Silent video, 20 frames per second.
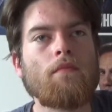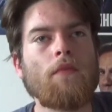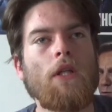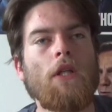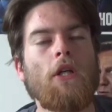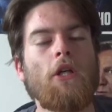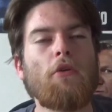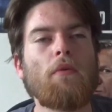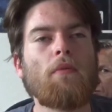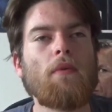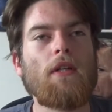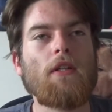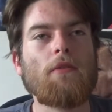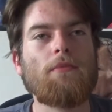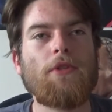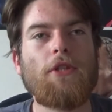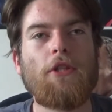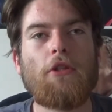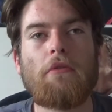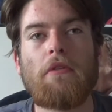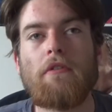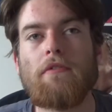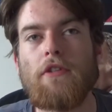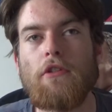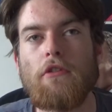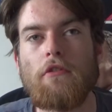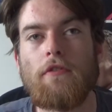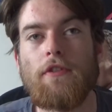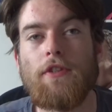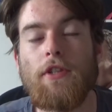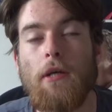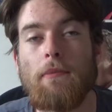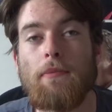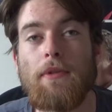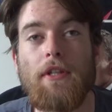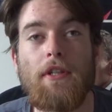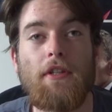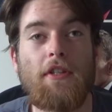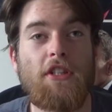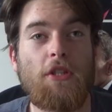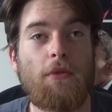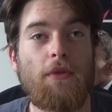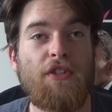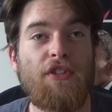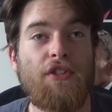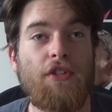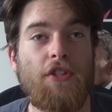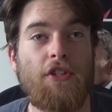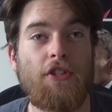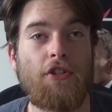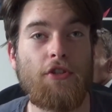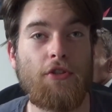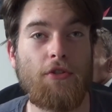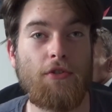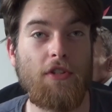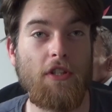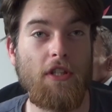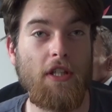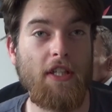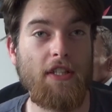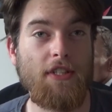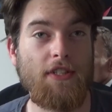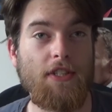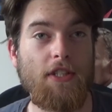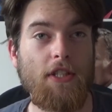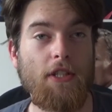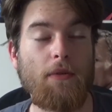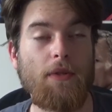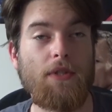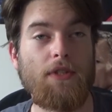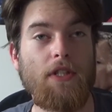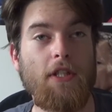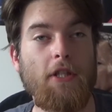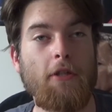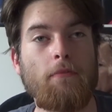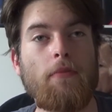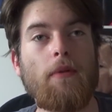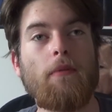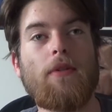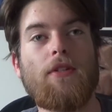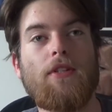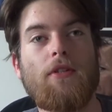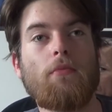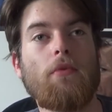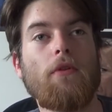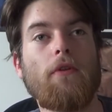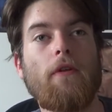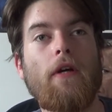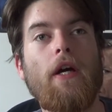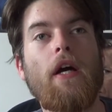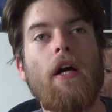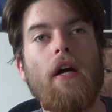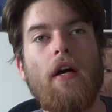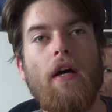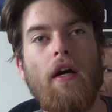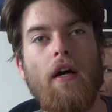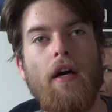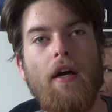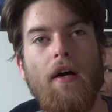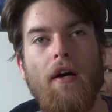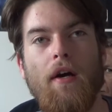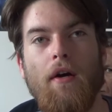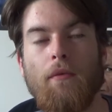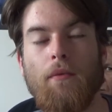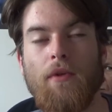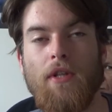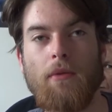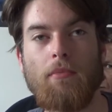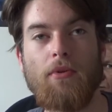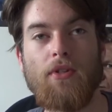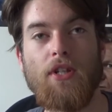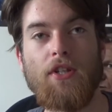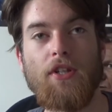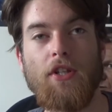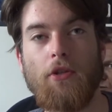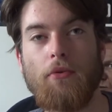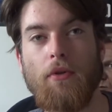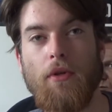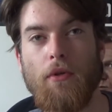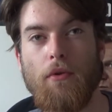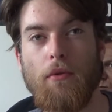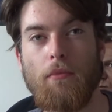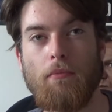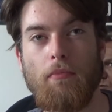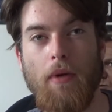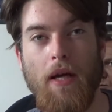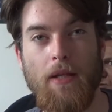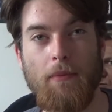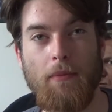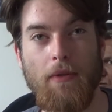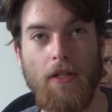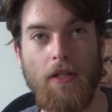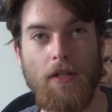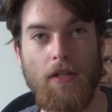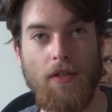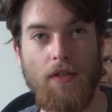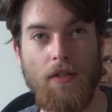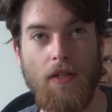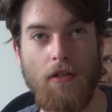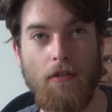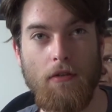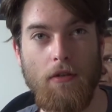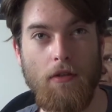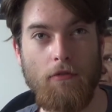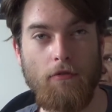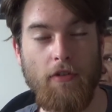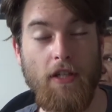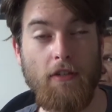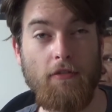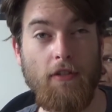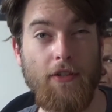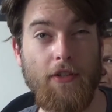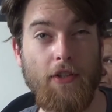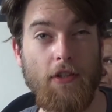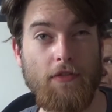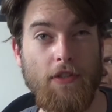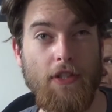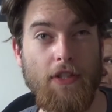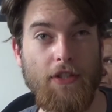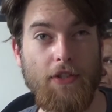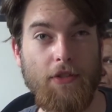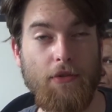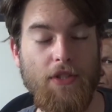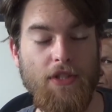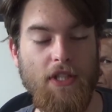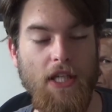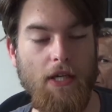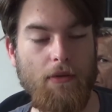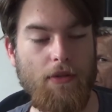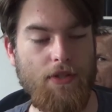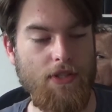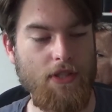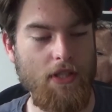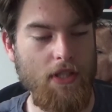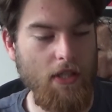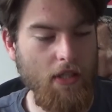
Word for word: Hello and welcome to your review for Top Gear Series 32, the latest series to hit BBC One with the presenting trio Paddy McGuinness, Freddie Flintoff and Chris Harris.